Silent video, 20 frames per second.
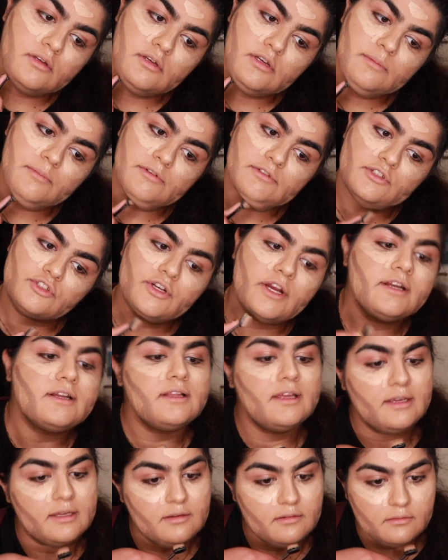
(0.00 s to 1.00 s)
I'm also trying to
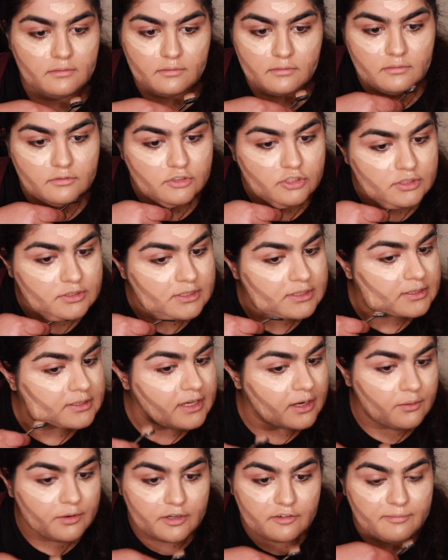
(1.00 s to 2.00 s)
like just like
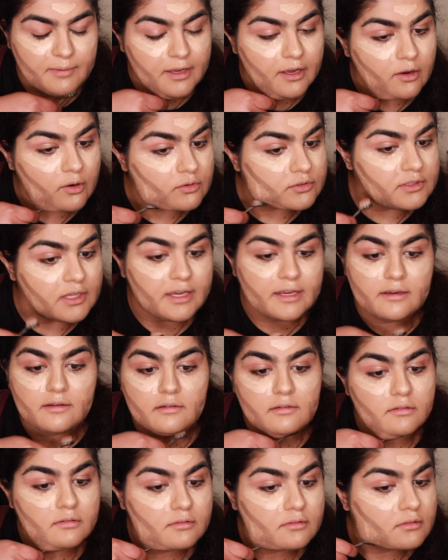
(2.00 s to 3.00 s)
get rid of my own like
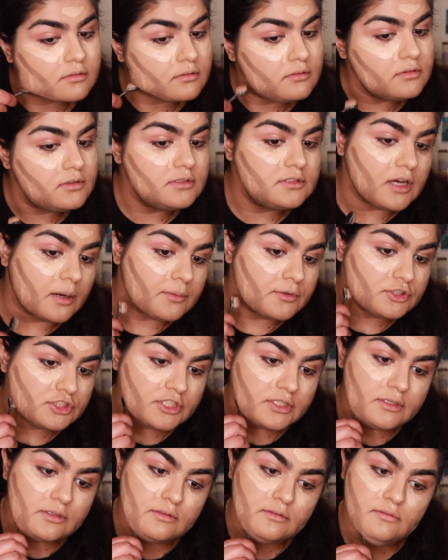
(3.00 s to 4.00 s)
double
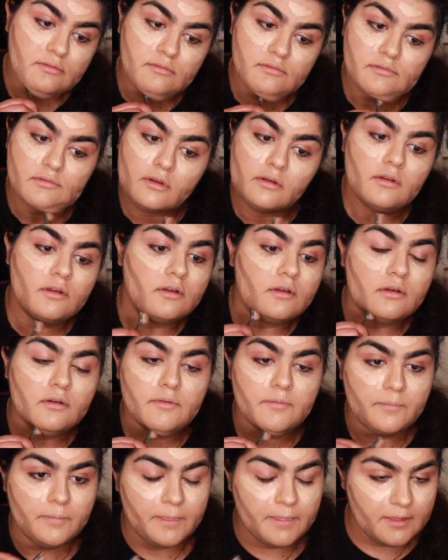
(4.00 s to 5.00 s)
chin,
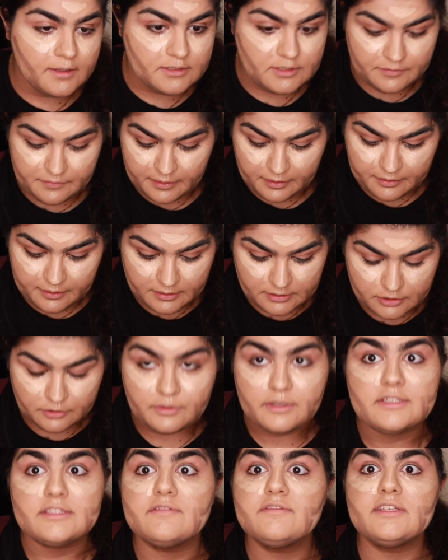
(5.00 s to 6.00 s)
to varying
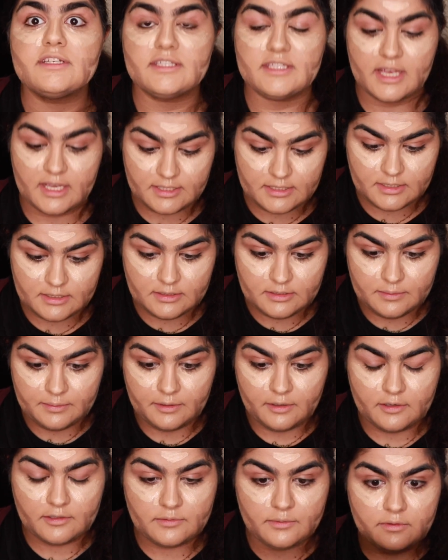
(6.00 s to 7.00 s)
degrees of success, to be
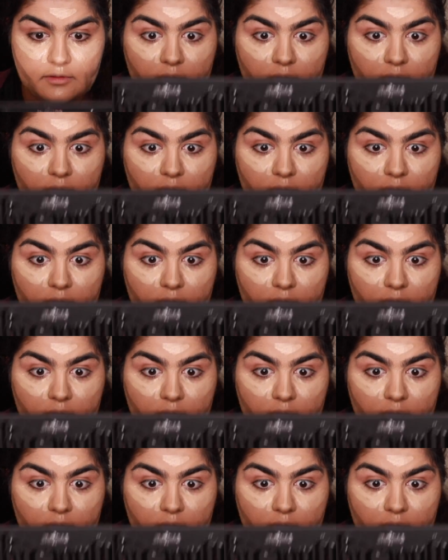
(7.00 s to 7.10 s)
honest with